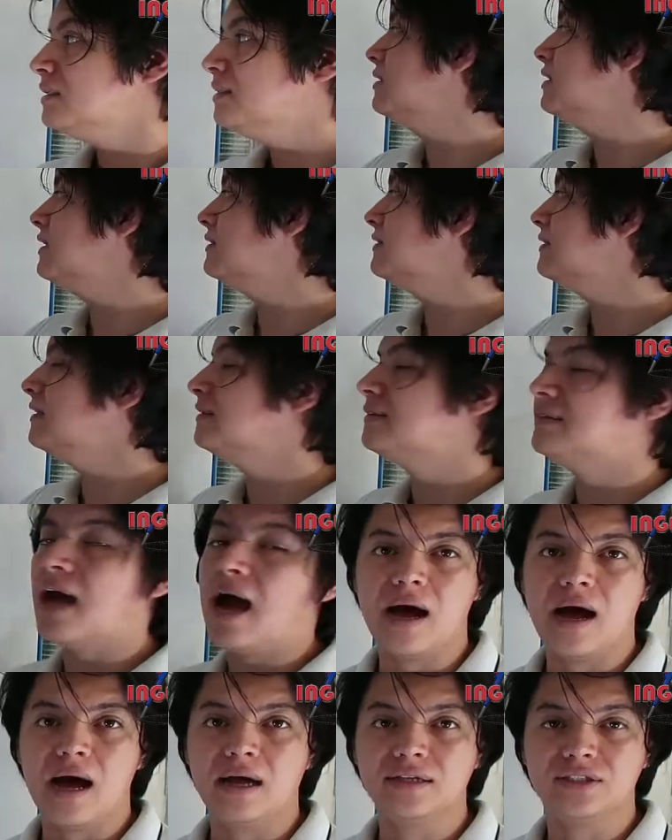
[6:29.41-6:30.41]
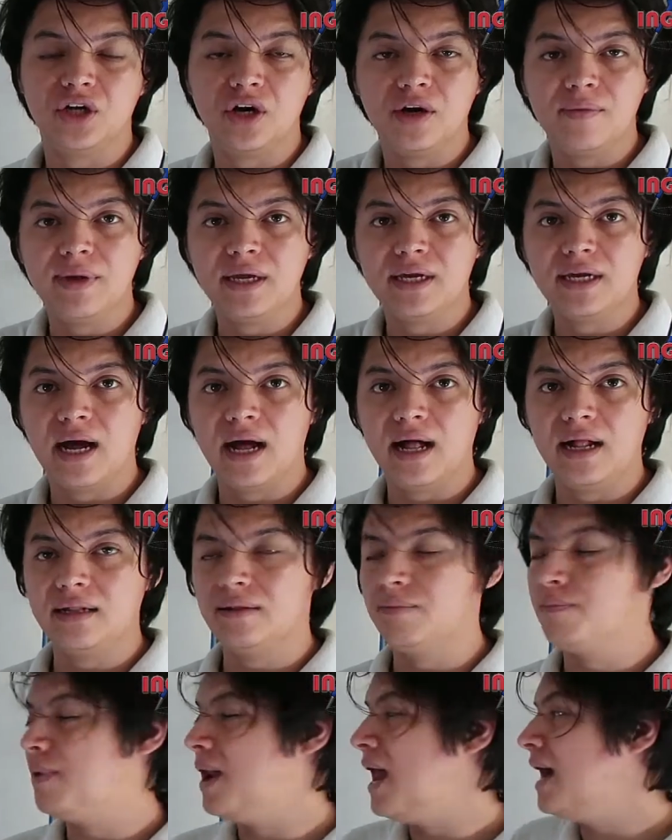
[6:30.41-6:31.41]
This is a, a
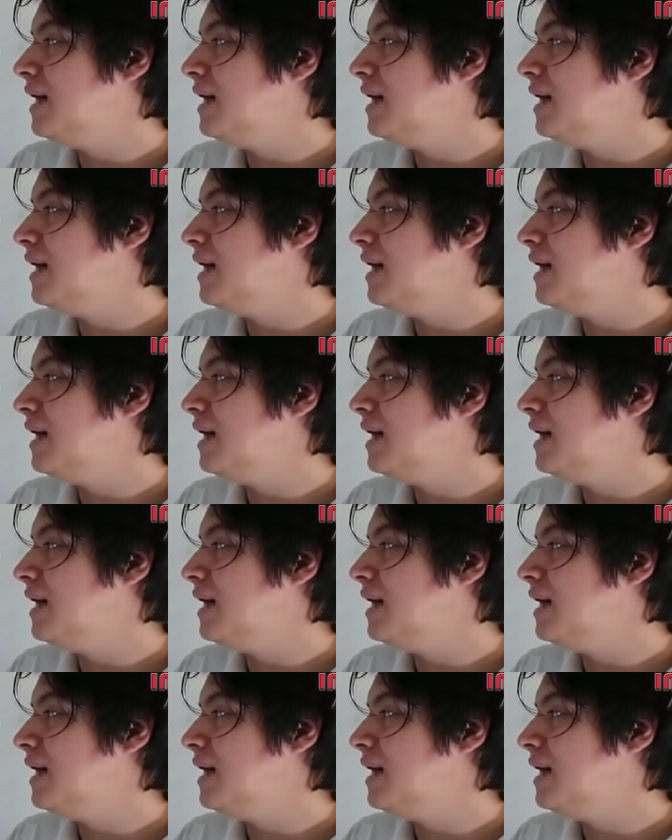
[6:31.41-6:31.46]
thermical